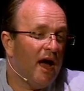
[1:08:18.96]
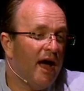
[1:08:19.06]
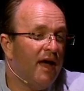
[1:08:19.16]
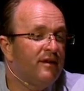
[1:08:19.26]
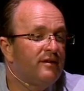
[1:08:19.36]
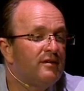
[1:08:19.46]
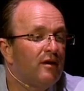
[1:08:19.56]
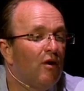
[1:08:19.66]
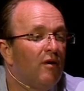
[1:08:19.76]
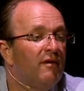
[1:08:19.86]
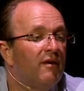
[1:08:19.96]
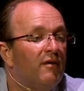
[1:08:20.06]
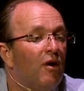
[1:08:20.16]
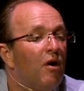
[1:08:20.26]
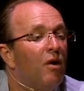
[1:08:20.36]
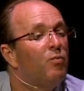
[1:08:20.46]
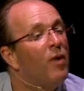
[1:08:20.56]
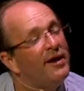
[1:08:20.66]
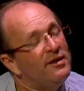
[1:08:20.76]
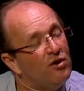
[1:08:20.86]
And
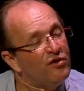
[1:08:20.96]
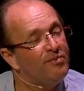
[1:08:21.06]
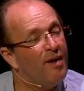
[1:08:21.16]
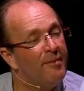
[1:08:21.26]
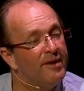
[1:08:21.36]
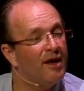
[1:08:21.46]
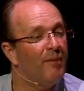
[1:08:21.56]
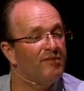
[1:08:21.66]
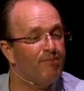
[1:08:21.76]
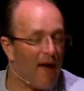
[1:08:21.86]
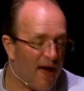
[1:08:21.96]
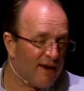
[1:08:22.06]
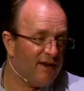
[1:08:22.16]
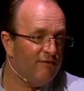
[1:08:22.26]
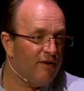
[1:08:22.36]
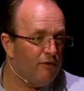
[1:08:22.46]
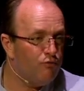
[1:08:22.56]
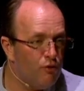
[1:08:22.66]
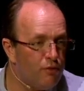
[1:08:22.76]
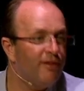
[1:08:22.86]
when Dost Muhammad comes back, he very
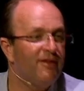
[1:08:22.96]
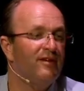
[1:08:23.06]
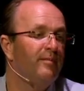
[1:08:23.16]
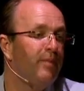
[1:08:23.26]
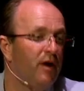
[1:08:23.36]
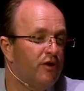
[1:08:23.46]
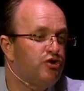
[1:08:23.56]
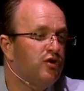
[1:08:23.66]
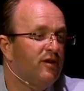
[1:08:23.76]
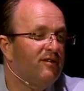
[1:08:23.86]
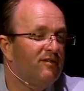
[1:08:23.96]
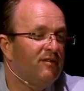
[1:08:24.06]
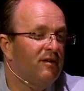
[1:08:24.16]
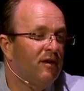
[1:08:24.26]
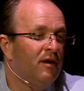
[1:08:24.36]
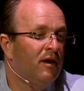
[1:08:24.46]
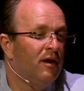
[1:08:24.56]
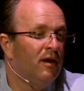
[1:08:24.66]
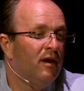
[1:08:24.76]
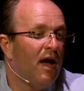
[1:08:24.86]
ruthlessly purges
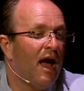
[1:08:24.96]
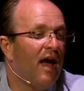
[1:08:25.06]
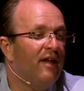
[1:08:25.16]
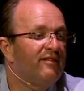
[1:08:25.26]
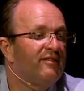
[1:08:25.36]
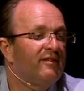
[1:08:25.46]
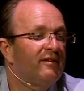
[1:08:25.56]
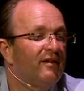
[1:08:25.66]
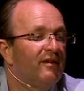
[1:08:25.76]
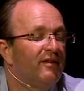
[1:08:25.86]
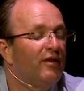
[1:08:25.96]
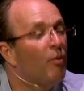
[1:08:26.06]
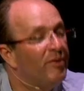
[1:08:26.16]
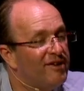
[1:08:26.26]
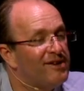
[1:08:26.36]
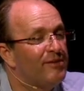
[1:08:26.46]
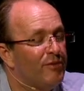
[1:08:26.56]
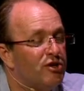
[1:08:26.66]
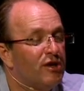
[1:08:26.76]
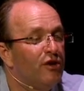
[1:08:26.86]
as the
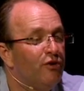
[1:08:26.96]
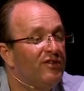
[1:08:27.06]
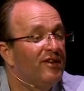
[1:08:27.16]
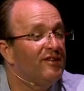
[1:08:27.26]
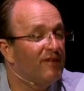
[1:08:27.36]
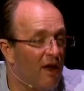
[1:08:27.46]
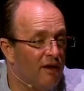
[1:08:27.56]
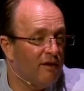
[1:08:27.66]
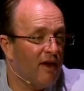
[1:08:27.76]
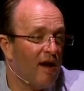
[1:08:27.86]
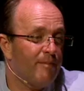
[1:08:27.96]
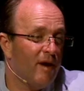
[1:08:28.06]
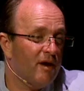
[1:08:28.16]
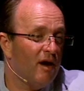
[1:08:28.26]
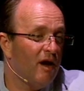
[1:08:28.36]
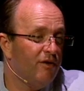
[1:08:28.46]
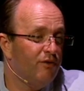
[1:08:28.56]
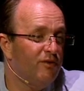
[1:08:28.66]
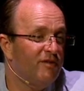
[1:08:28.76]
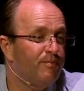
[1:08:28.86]
opposition, which includes his son, Akbar
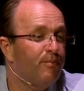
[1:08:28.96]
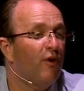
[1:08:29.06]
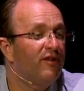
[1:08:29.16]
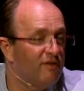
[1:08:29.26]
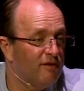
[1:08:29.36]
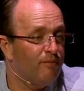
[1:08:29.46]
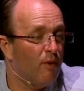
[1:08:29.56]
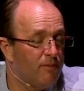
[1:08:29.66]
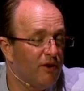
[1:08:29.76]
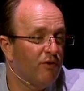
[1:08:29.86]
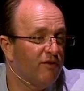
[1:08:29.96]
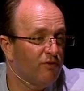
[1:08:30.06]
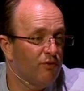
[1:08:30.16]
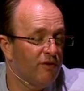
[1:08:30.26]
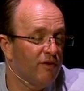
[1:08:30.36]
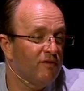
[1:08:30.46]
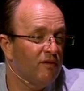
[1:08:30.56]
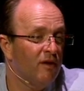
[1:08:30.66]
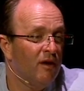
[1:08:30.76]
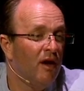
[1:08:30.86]
Khan, who's poisoned, probably on his
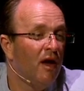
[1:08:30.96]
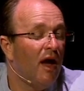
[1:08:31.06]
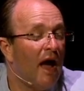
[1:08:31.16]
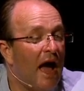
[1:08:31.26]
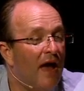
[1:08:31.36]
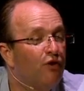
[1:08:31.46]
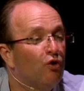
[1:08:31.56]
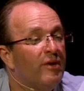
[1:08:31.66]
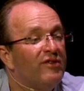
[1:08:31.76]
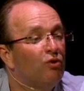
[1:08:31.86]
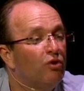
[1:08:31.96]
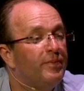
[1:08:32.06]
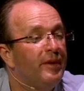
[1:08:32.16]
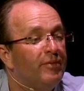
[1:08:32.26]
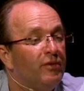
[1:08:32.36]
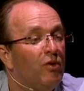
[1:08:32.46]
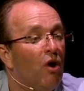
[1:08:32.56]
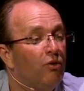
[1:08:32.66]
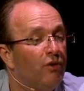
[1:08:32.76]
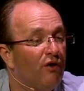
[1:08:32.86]
orders, and almost all the people who
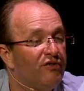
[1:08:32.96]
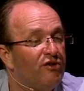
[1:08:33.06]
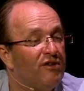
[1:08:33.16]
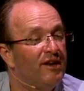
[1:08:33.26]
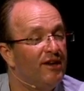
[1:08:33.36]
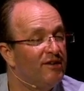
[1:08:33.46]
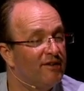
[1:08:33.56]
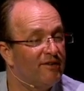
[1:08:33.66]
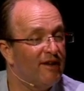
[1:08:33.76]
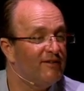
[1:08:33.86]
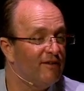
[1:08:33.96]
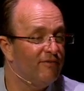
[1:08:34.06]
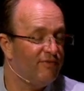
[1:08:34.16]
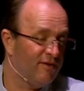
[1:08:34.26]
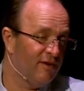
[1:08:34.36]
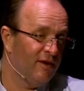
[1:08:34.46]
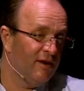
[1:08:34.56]
hold the hostages, and each successive